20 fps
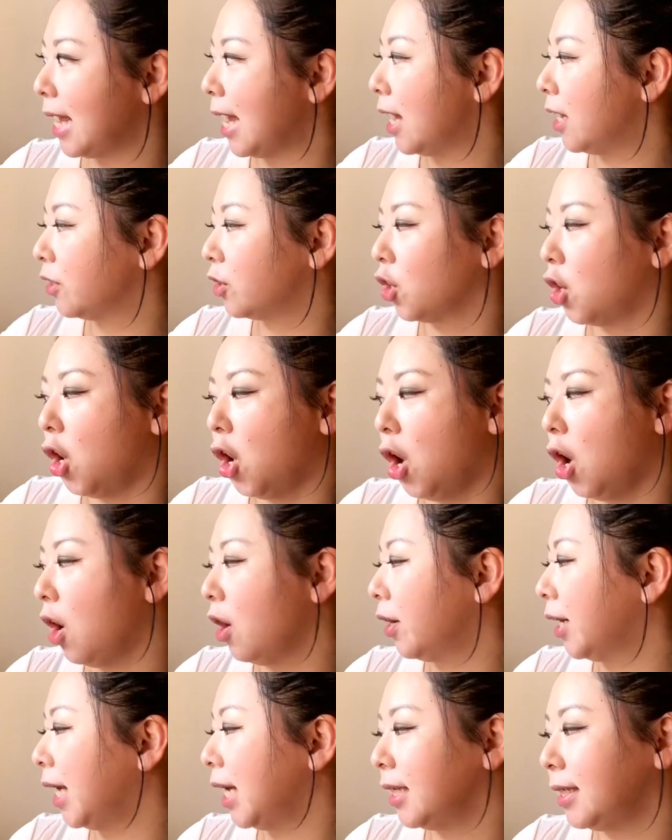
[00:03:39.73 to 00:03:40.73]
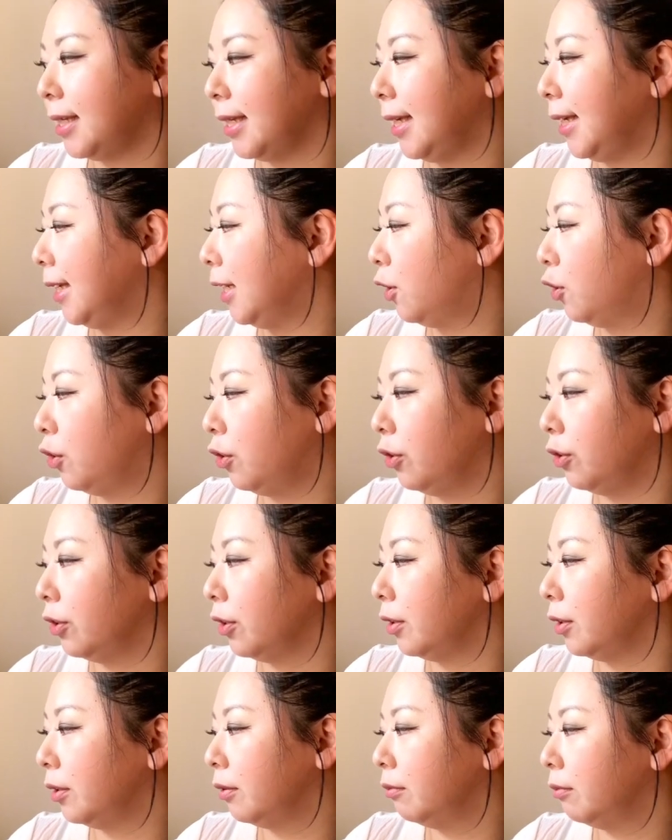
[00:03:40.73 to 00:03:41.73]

as hard as he could,